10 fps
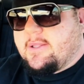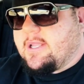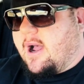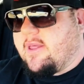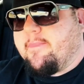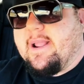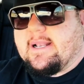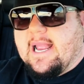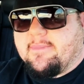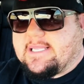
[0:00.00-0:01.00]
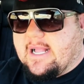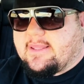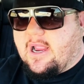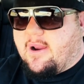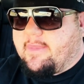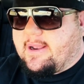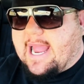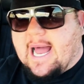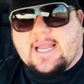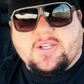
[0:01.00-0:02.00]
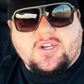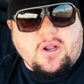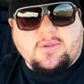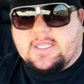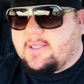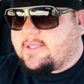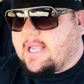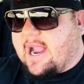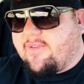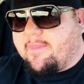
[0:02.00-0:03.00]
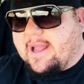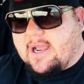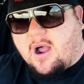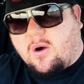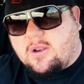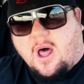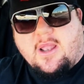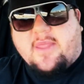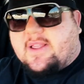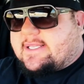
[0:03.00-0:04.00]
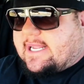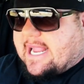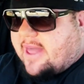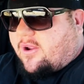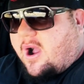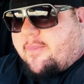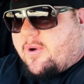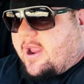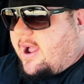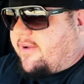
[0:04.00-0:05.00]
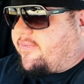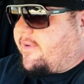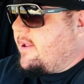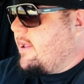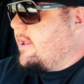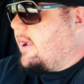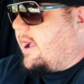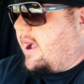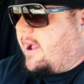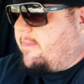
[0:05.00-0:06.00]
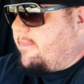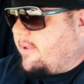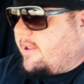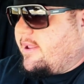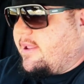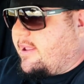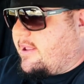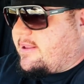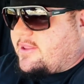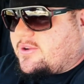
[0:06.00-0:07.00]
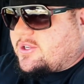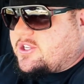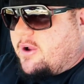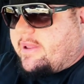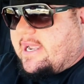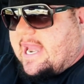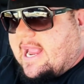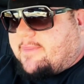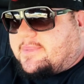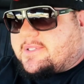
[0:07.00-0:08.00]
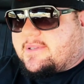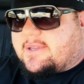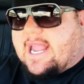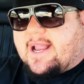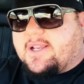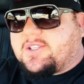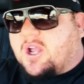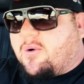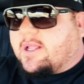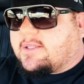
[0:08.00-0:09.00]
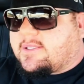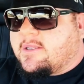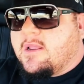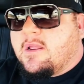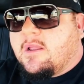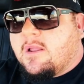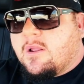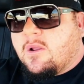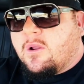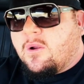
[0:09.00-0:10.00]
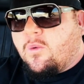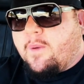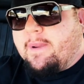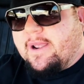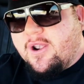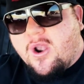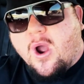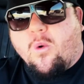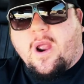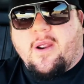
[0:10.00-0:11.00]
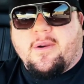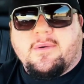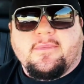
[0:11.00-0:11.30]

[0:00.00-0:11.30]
all the big names out there. I mean, Alex Joneses, everybody, all in this together. Aubrey Huff. There's just so many names. Candace Owens would be nowhere